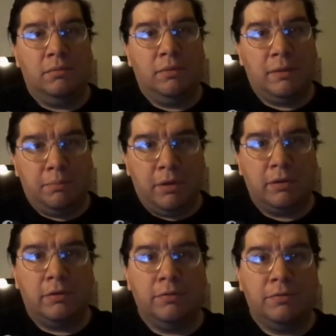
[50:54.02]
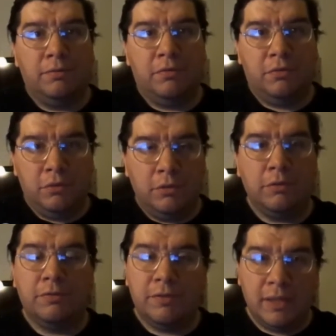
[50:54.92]
the Ray Parker
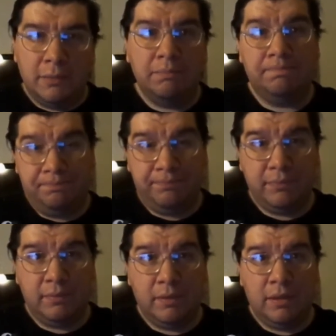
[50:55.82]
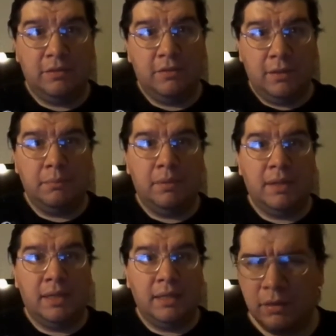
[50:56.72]
Jr. theme that's done
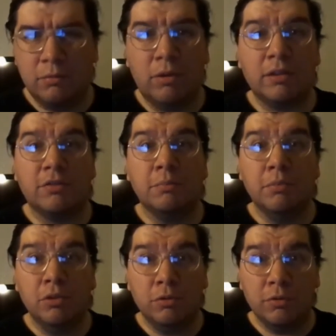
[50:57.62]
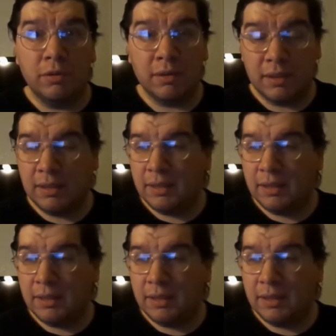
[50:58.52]
by Walk the Moon.